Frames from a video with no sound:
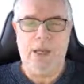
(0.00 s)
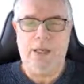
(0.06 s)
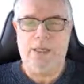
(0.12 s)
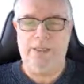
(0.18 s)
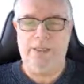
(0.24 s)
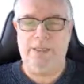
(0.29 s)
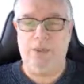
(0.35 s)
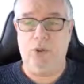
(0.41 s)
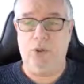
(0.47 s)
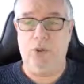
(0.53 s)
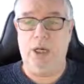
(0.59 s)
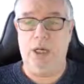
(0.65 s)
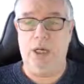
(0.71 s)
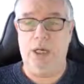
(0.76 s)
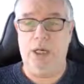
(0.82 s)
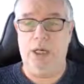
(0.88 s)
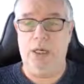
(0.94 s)
So,
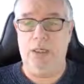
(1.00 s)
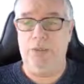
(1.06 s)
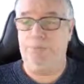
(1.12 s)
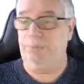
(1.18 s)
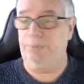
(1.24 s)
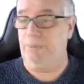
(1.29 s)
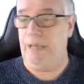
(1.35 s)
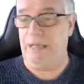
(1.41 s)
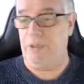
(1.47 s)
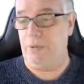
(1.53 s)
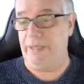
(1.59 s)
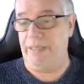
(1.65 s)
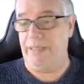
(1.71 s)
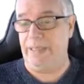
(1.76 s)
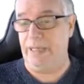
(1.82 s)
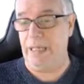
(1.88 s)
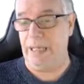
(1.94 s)
as you can
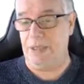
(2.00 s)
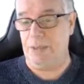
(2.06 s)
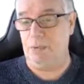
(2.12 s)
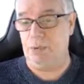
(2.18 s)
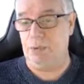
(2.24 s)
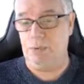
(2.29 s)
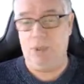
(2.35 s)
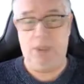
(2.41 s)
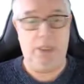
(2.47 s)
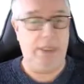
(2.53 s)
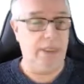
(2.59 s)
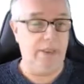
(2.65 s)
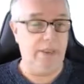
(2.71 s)
see, as usual,